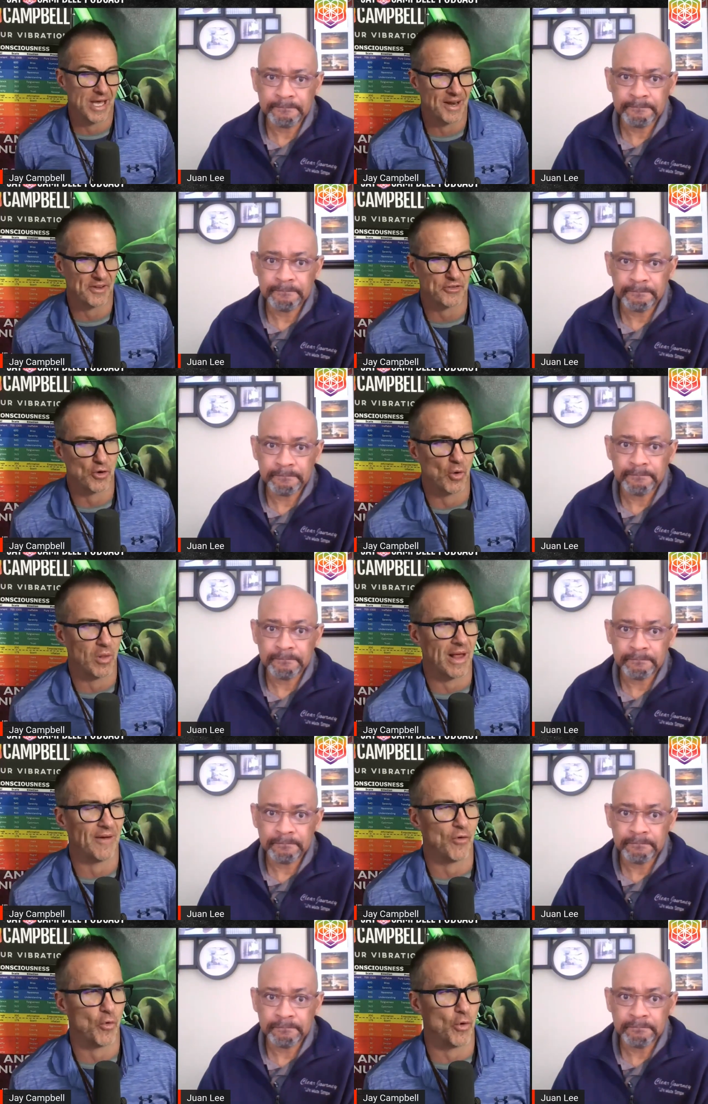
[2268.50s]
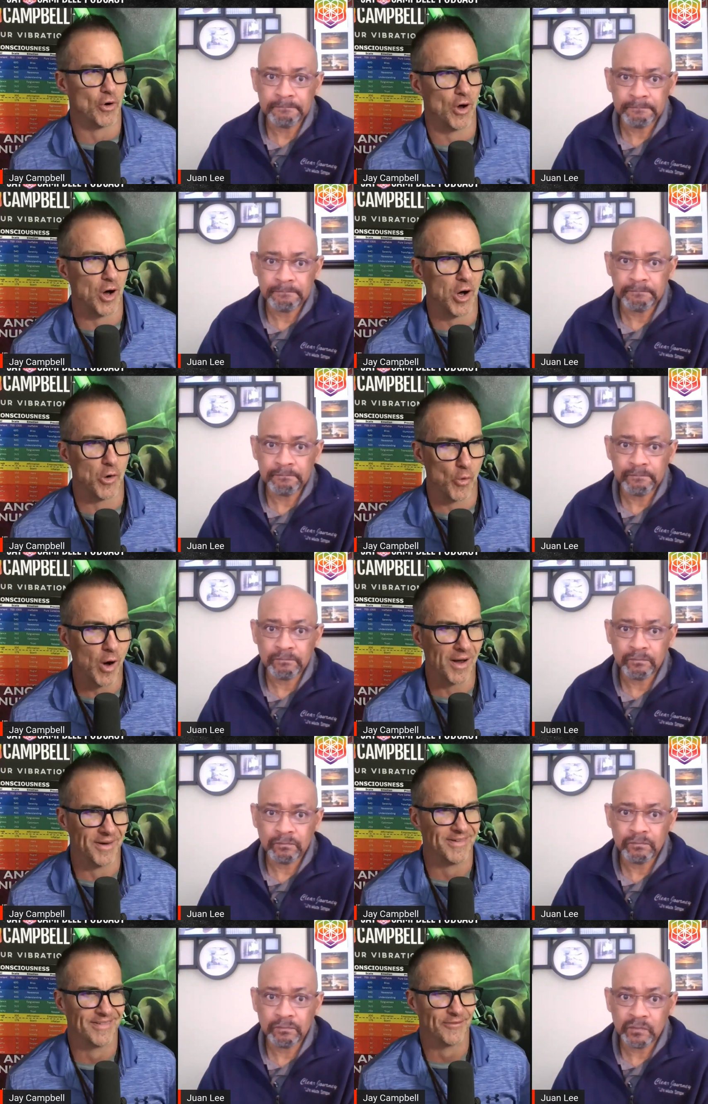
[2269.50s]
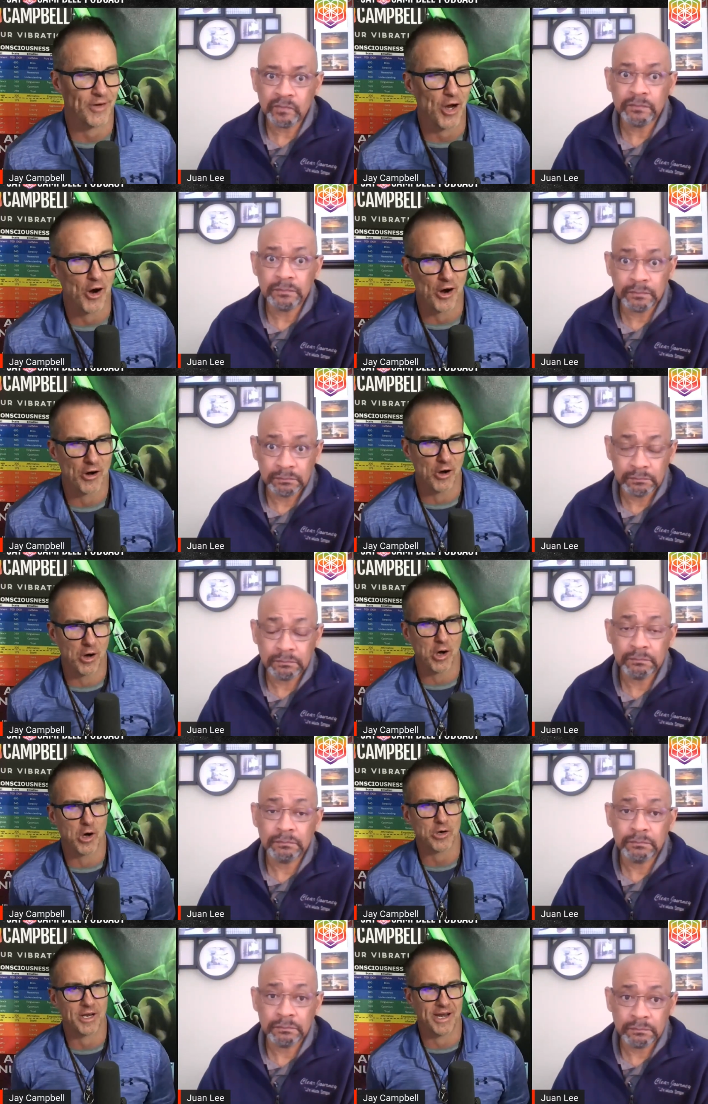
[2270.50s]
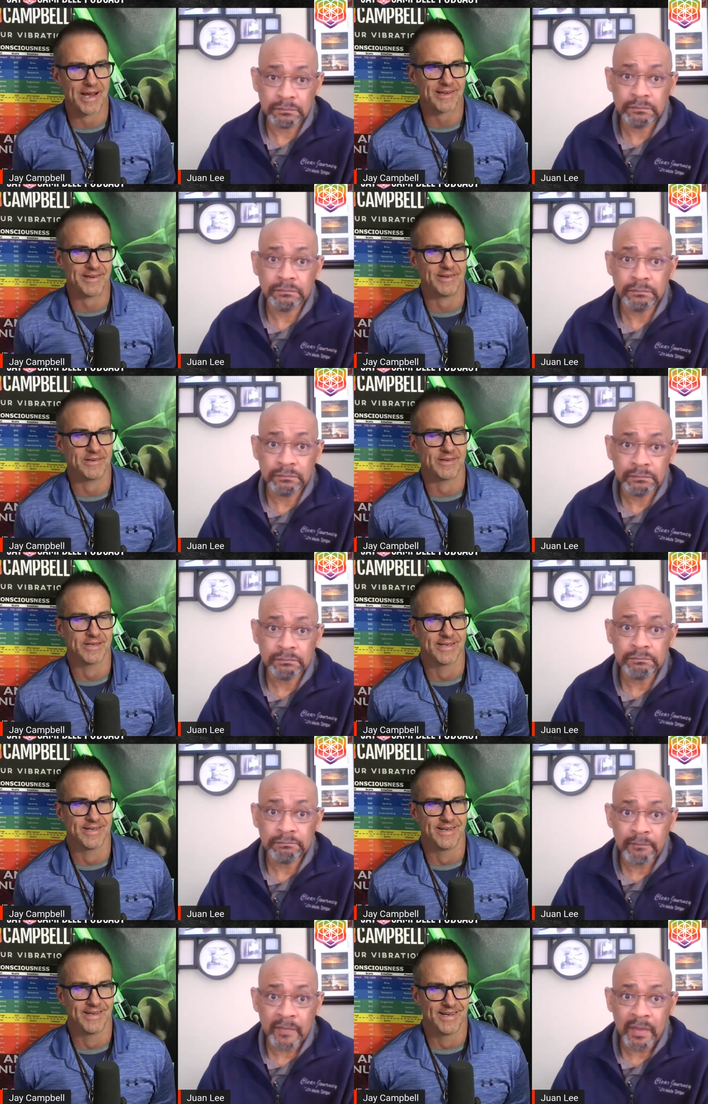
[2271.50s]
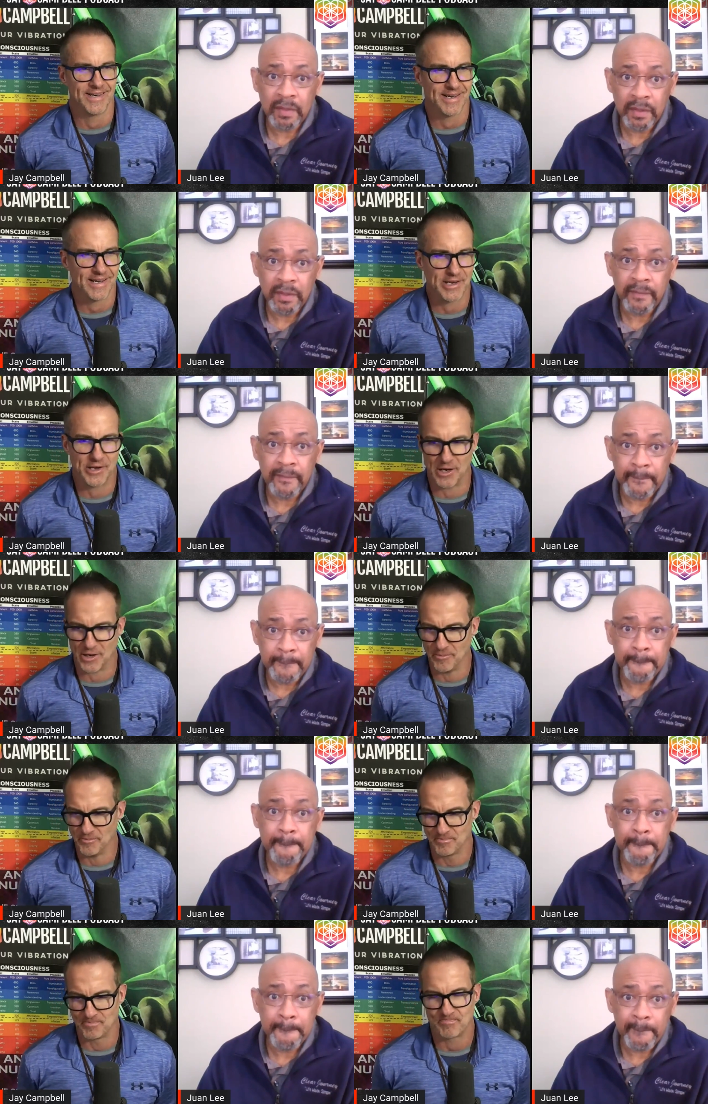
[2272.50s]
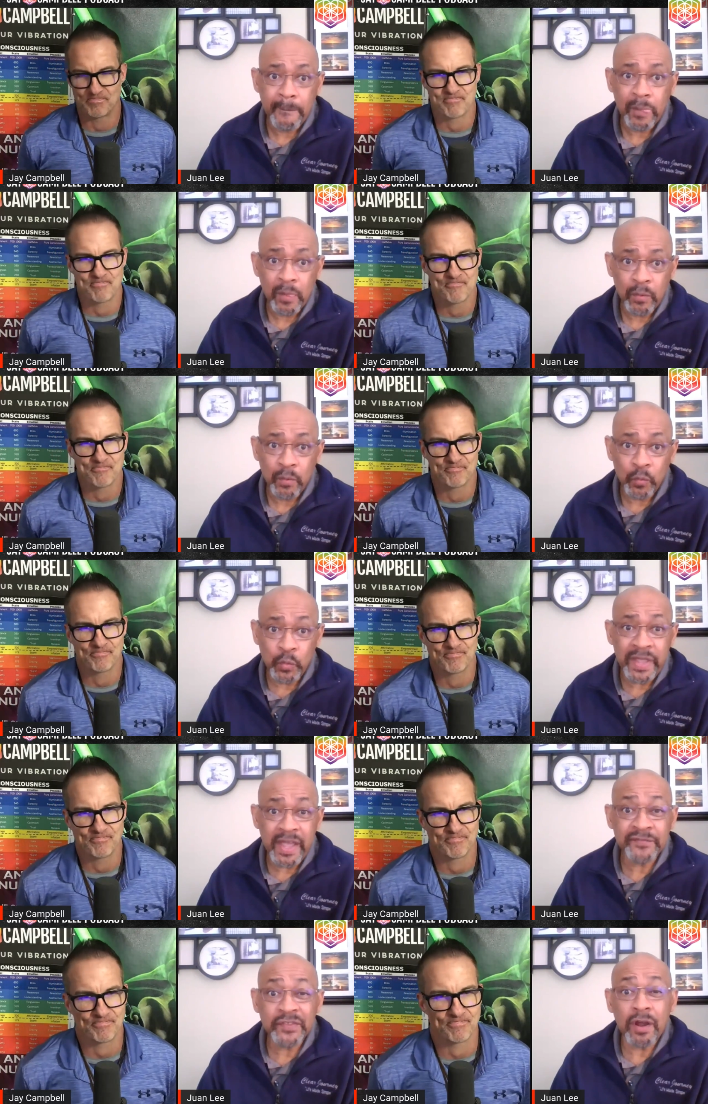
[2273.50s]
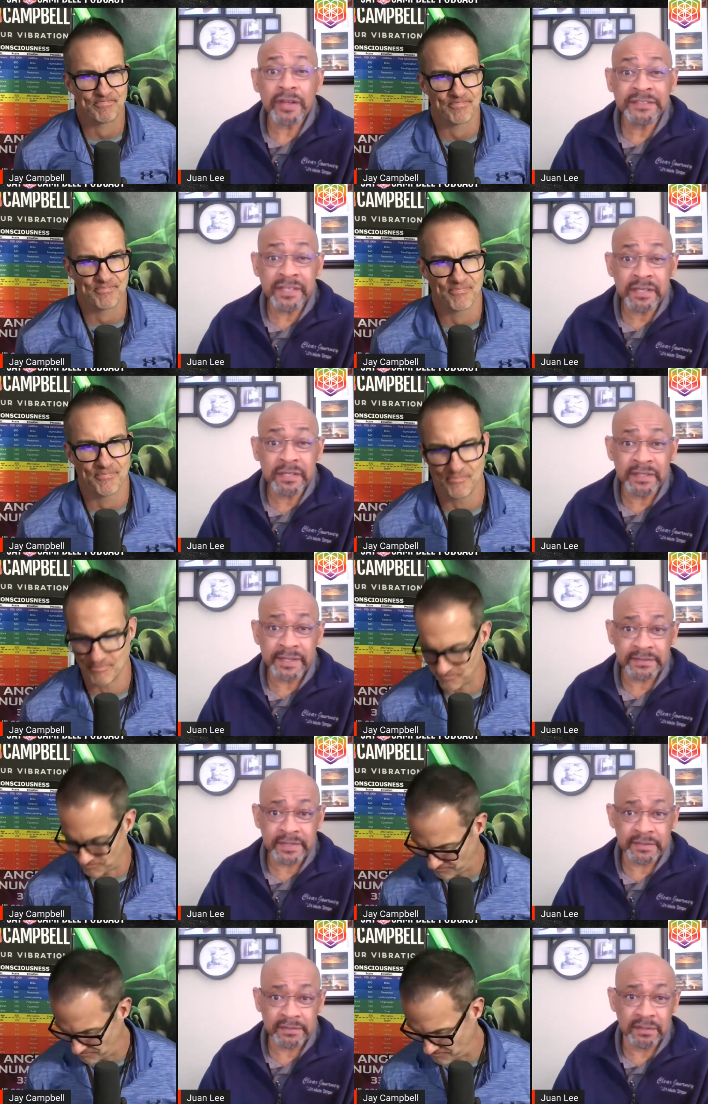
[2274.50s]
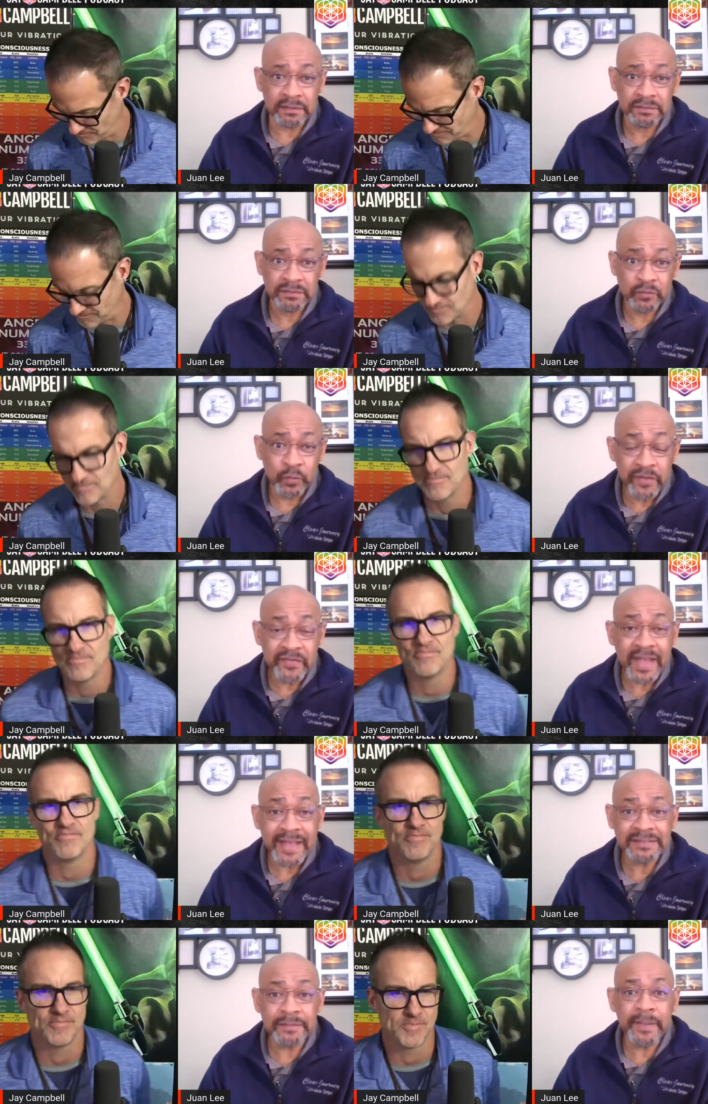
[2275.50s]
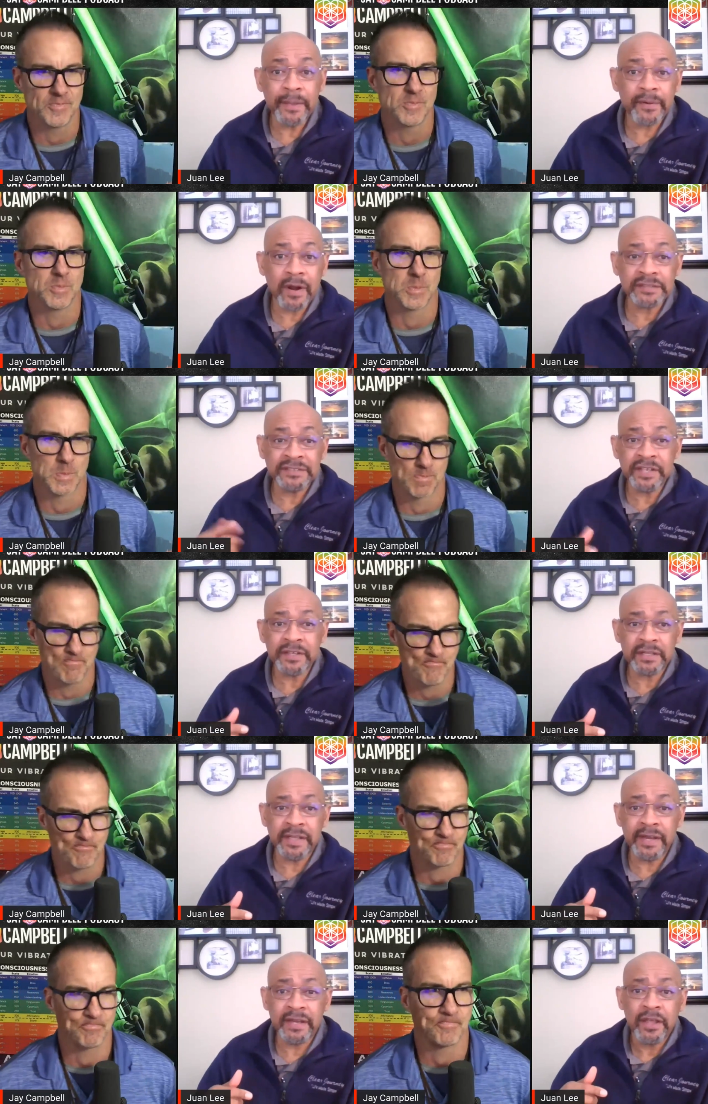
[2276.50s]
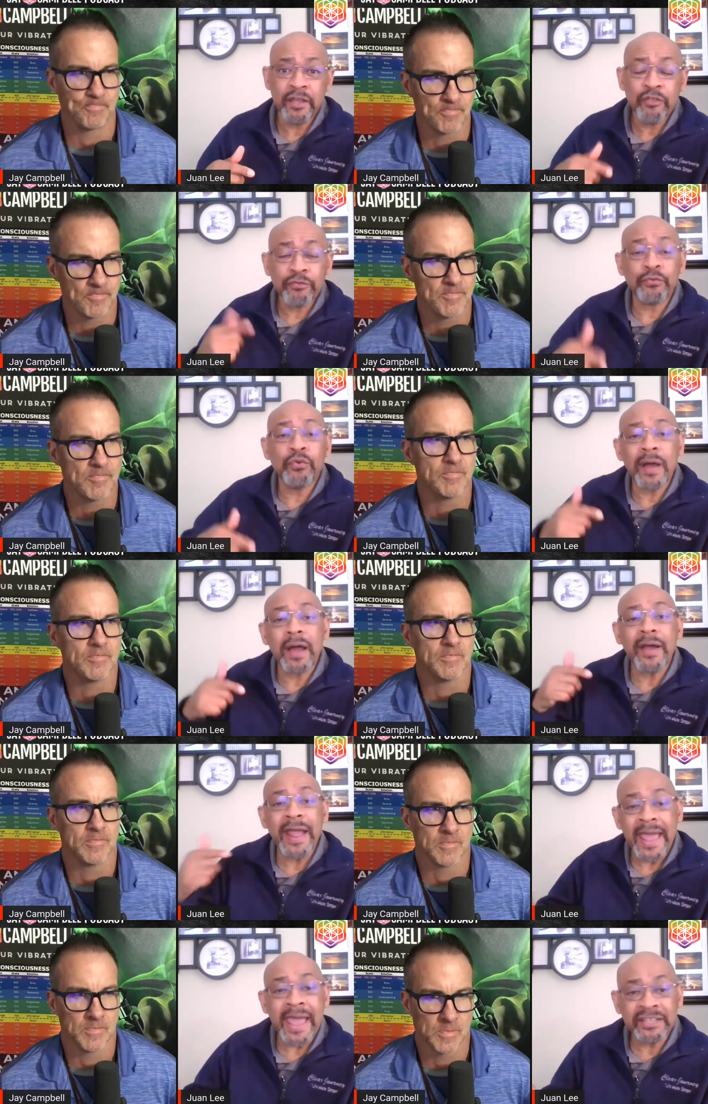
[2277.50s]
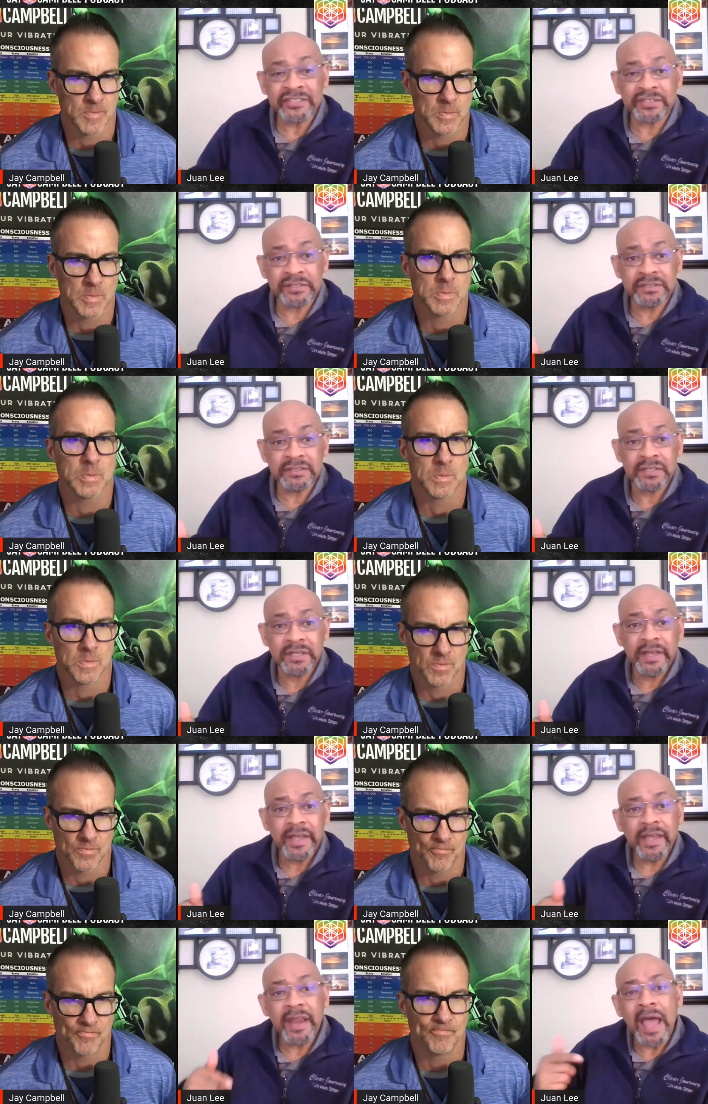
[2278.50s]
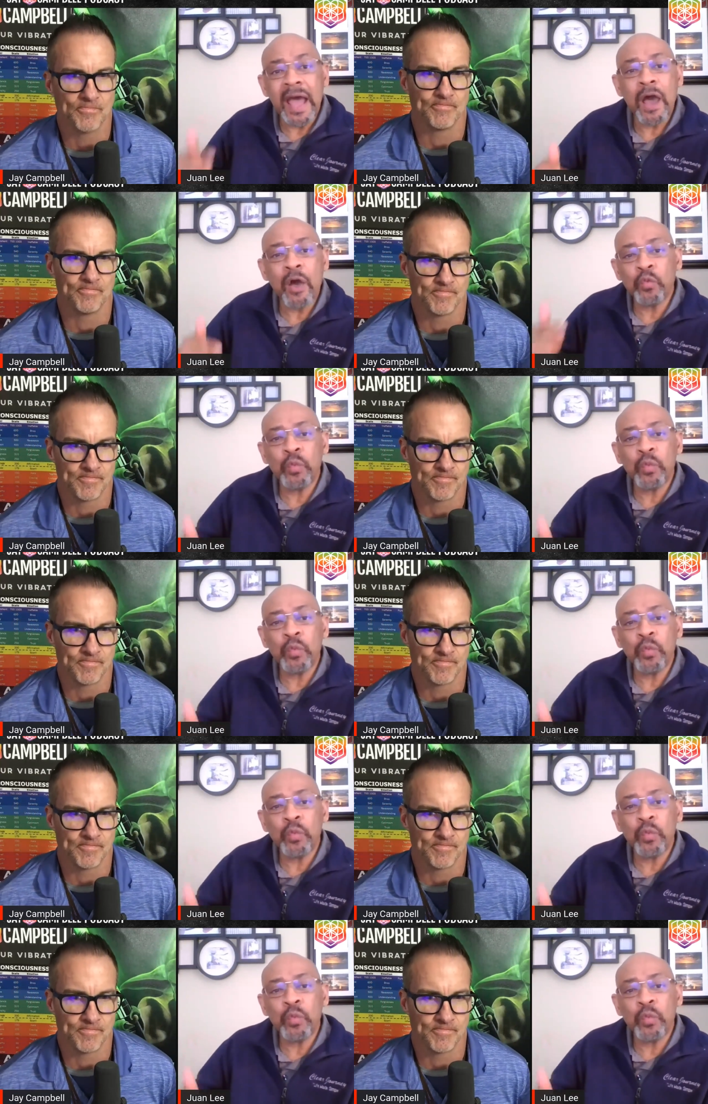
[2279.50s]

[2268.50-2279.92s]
Speaker 1: at a soul level we're all one. We are all connected. You know.
Speaker 2: We have to articulate that though. We've got to be able to articulate it through our actions and how